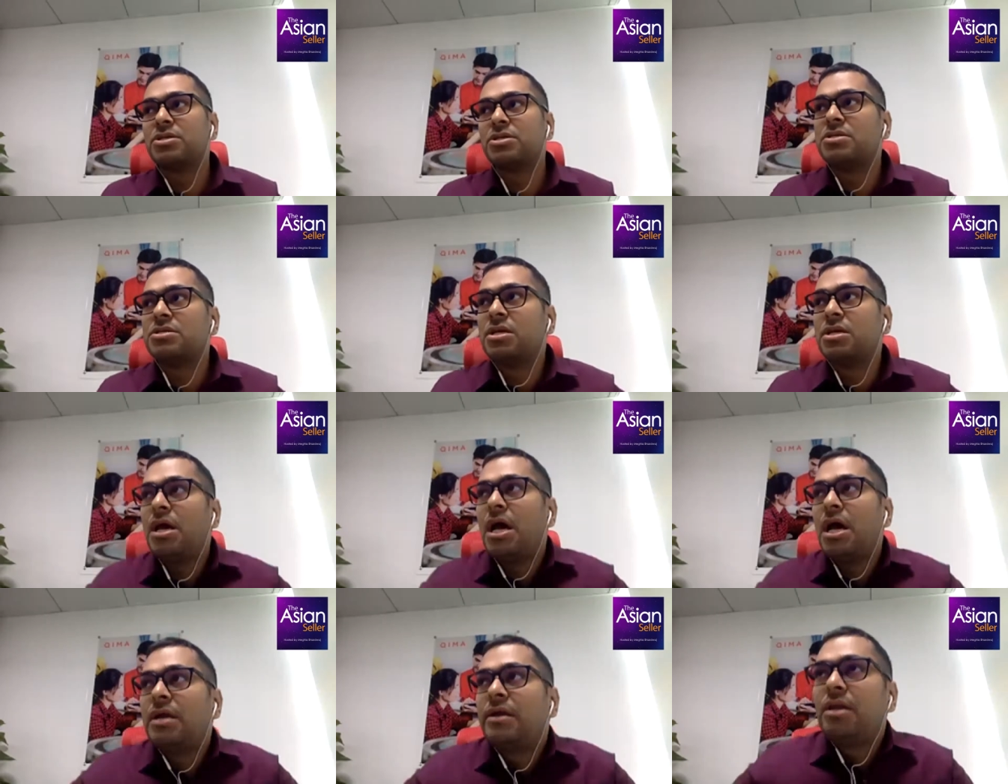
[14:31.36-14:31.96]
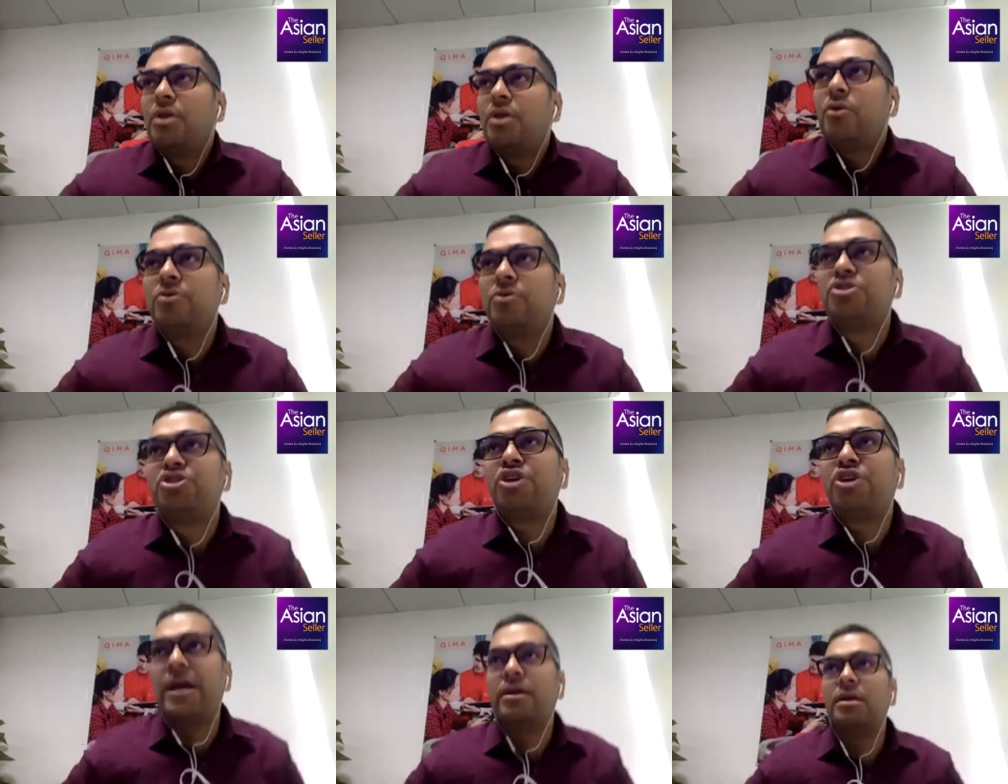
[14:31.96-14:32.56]
see, I'll tell you,
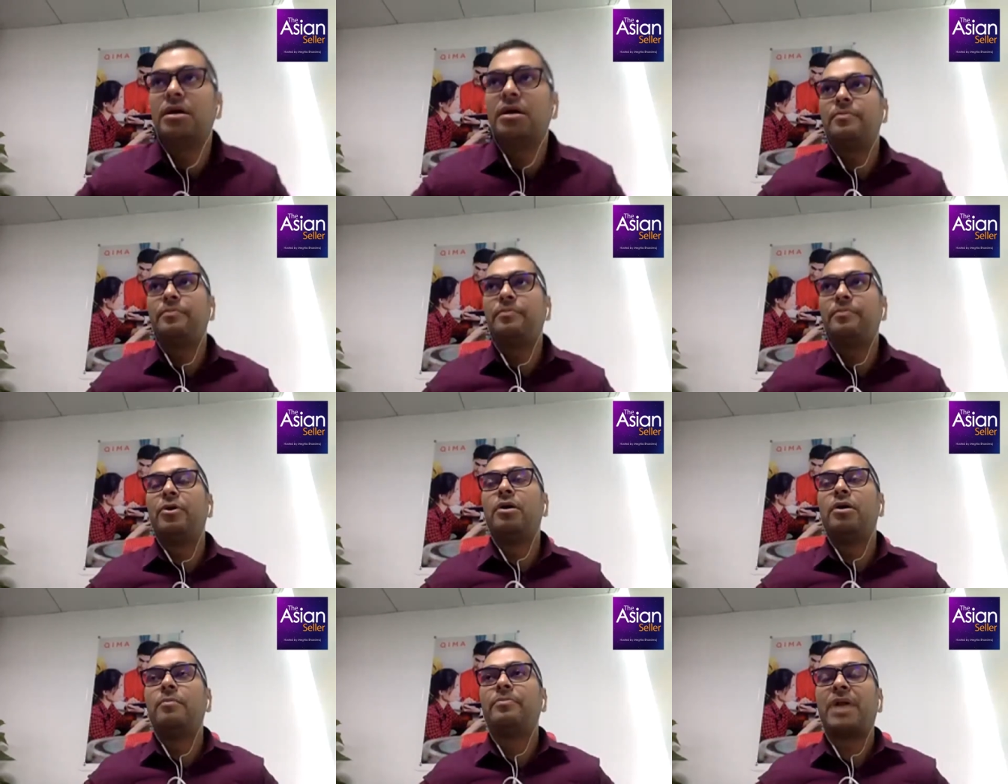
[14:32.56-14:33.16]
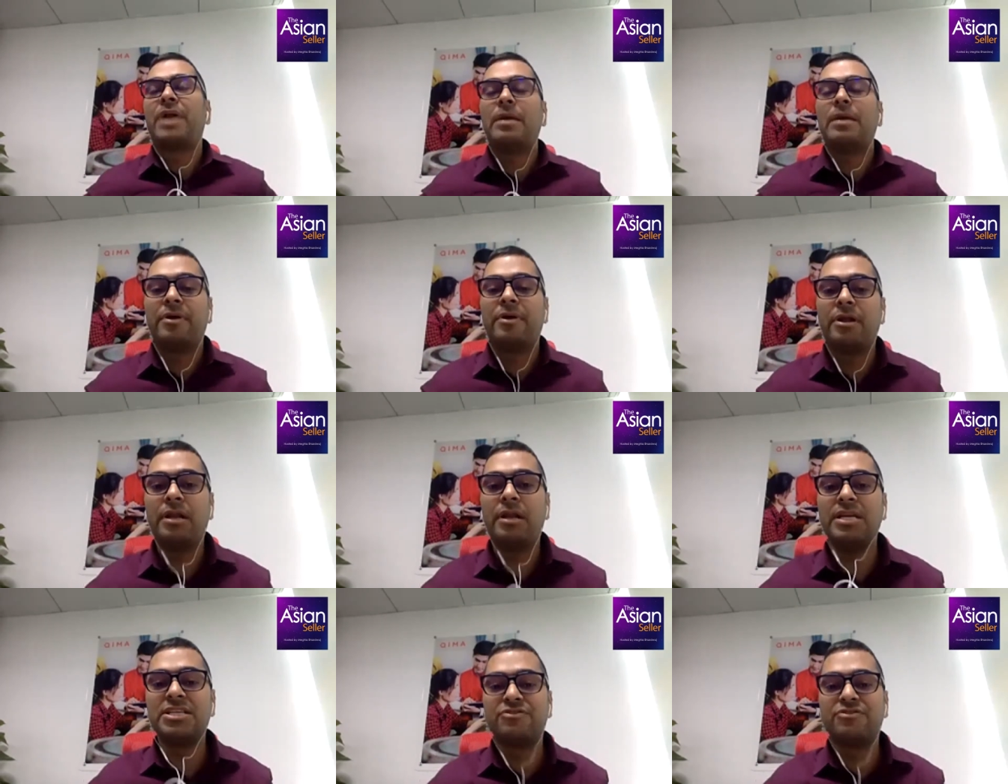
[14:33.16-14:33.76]
China
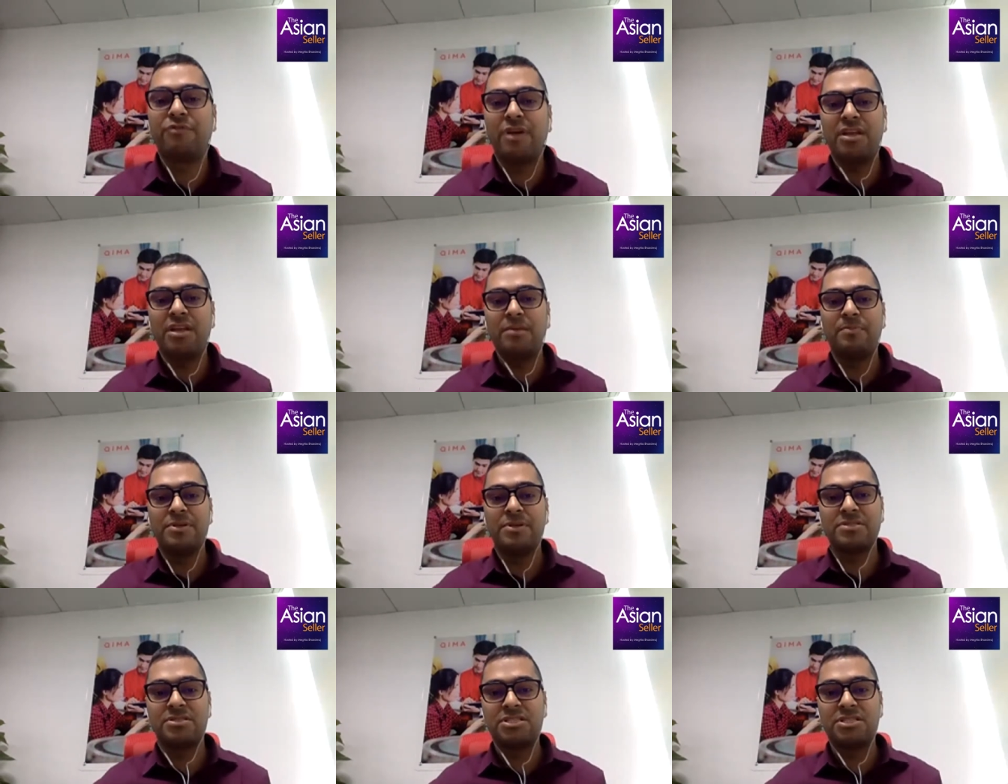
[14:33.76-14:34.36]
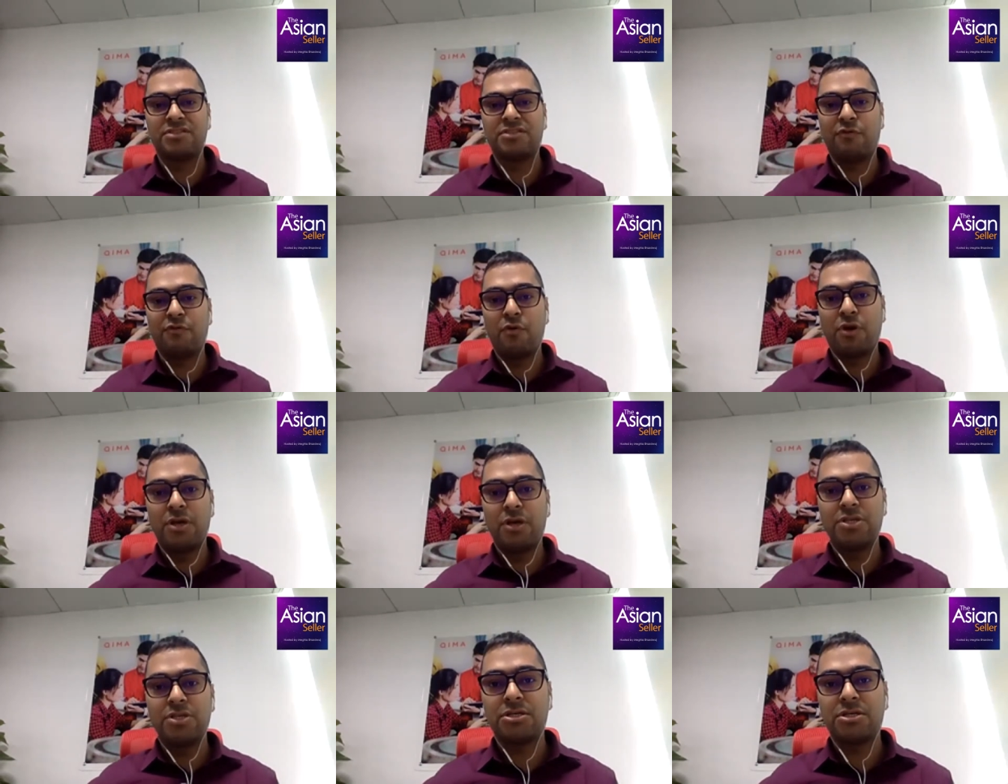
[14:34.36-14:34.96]
primarily is very business
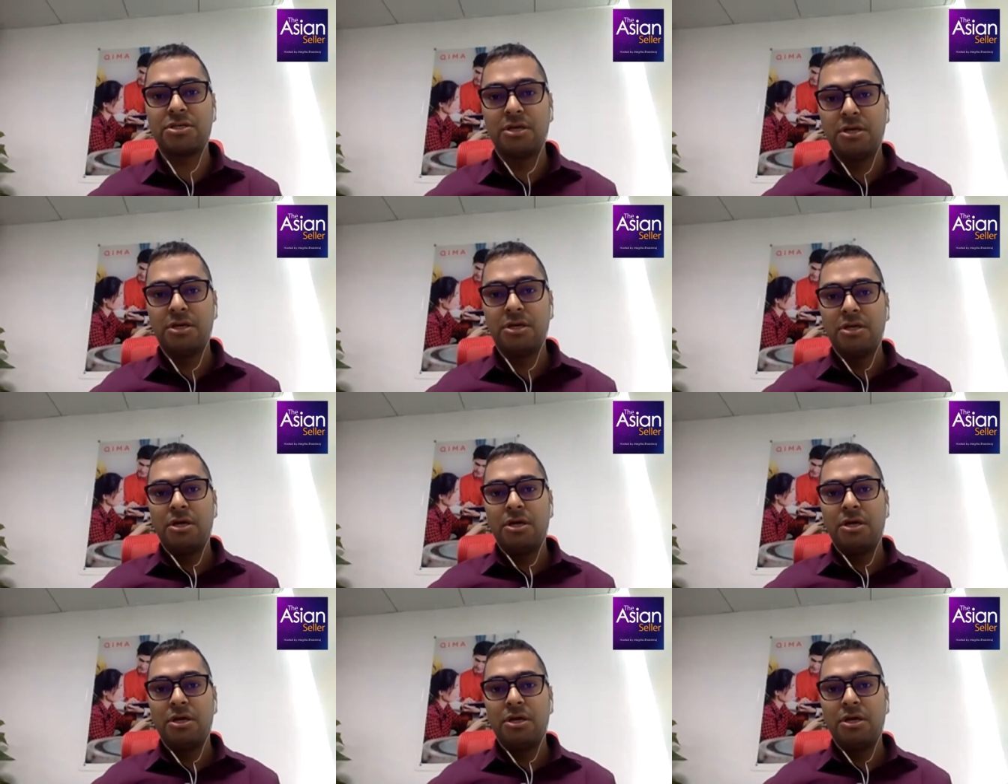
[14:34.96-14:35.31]
focused.